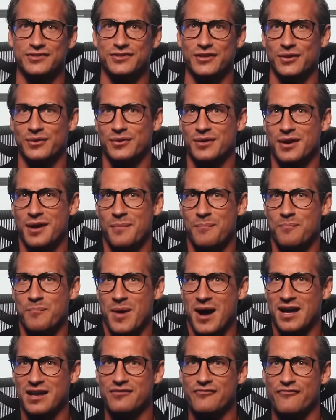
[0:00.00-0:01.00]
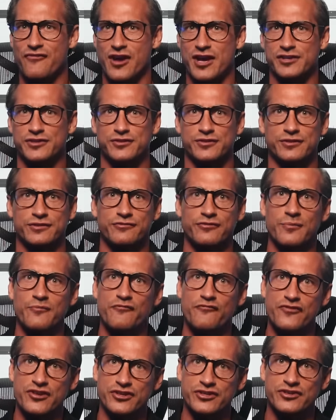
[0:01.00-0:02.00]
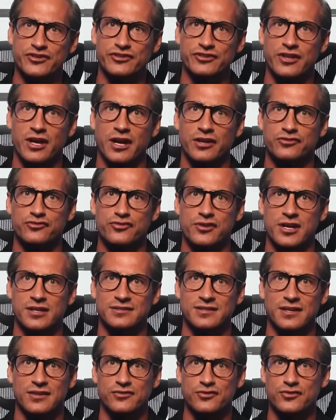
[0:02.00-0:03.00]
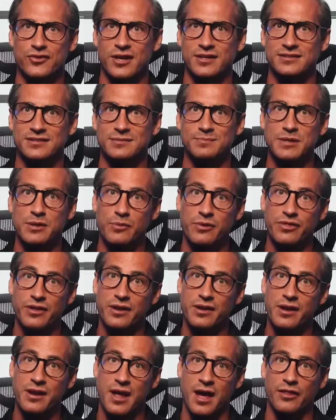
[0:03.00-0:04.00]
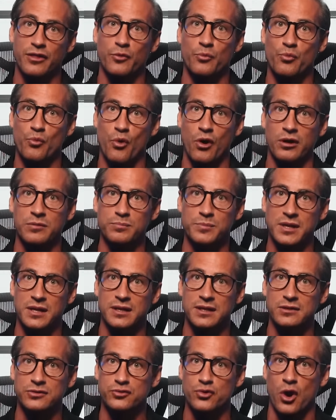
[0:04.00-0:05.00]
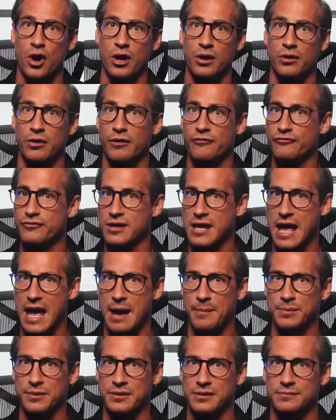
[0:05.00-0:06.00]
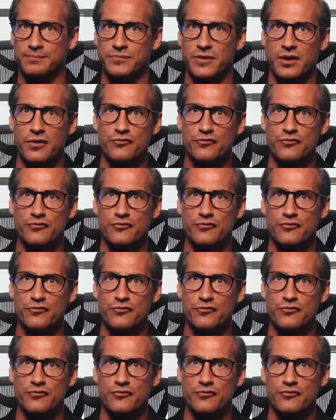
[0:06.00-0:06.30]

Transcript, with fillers: So my investors from Vision Star Trades trusted me with another $1 million of capital.